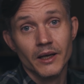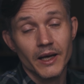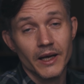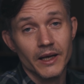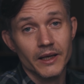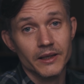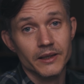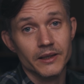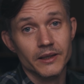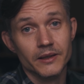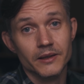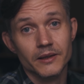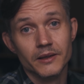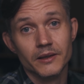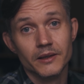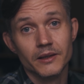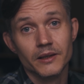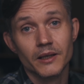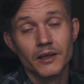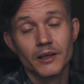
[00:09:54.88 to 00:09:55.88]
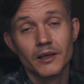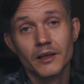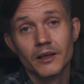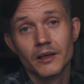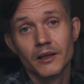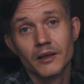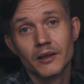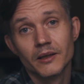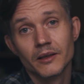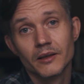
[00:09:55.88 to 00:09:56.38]
And
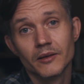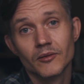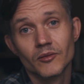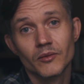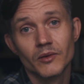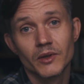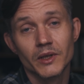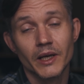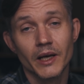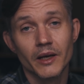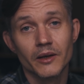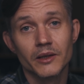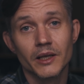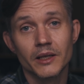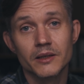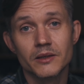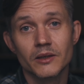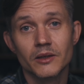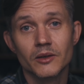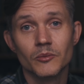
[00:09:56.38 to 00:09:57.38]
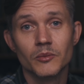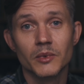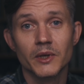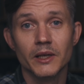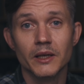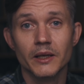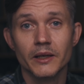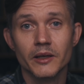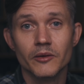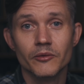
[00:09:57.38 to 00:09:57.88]
yeah, that's a
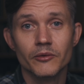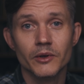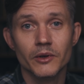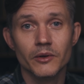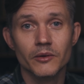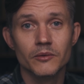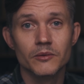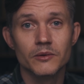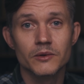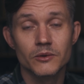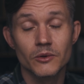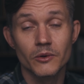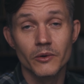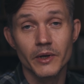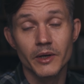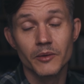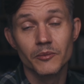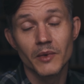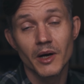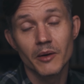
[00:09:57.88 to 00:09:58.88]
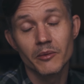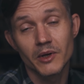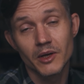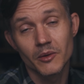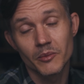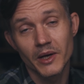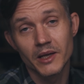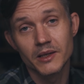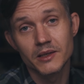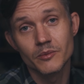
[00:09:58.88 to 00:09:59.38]
completely different story. I'm going
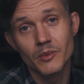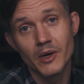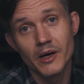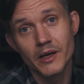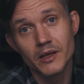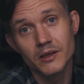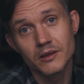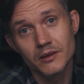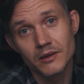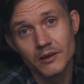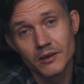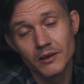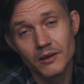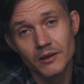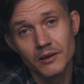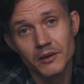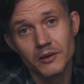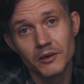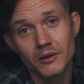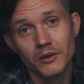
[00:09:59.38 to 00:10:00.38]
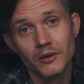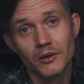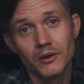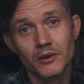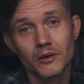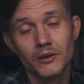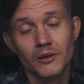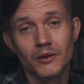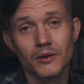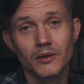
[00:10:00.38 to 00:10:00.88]
to paint some eyes, and
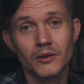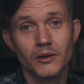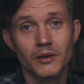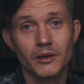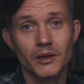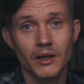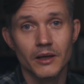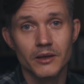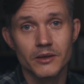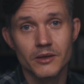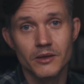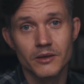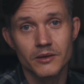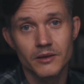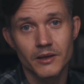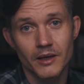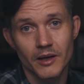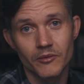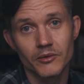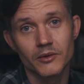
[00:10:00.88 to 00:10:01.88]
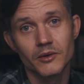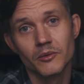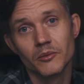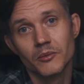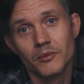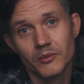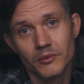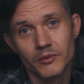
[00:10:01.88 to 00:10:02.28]
they'll just have to.